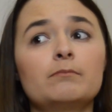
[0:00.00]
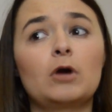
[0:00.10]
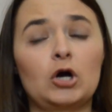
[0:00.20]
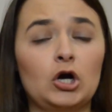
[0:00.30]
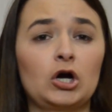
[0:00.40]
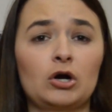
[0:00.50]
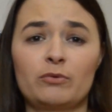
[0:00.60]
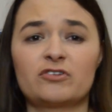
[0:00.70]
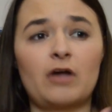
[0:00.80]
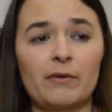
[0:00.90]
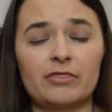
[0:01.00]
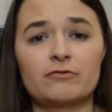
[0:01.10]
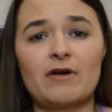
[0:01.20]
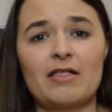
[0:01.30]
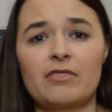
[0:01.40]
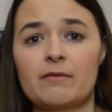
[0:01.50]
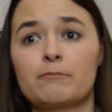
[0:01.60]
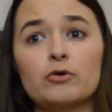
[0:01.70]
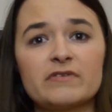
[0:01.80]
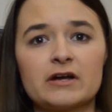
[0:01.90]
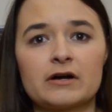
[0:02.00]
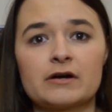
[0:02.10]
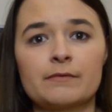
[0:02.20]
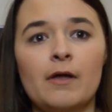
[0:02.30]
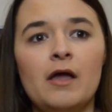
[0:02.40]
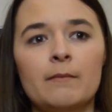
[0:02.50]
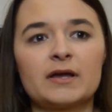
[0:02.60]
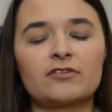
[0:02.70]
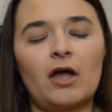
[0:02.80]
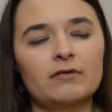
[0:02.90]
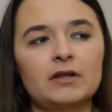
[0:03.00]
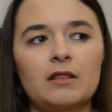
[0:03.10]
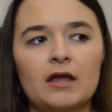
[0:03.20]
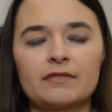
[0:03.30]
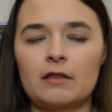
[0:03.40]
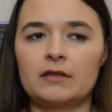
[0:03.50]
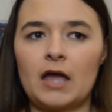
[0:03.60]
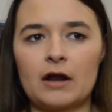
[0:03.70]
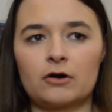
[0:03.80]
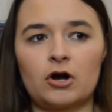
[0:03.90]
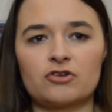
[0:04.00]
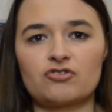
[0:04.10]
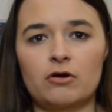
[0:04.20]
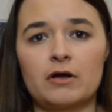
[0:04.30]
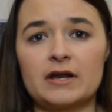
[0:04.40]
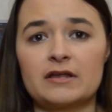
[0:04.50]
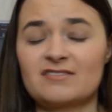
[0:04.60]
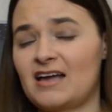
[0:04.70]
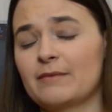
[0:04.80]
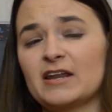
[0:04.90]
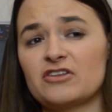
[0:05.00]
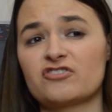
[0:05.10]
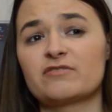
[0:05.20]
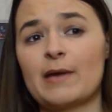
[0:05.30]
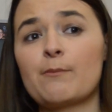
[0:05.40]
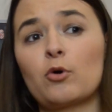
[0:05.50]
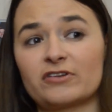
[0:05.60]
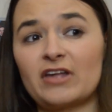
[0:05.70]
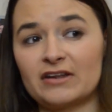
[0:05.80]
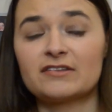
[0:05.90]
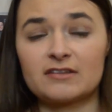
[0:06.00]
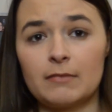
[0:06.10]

her was going through rather than movie her, because I really like that Leah had a crush on Simon. It just made more sense to